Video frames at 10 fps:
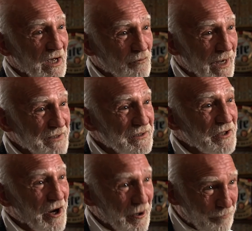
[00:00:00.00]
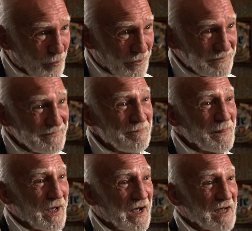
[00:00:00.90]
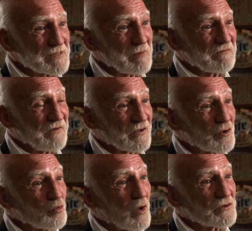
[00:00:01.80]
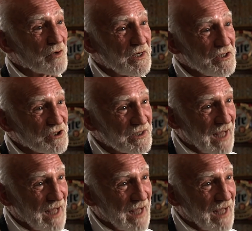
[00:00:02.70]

Iran in the airport, I asked my father, what religion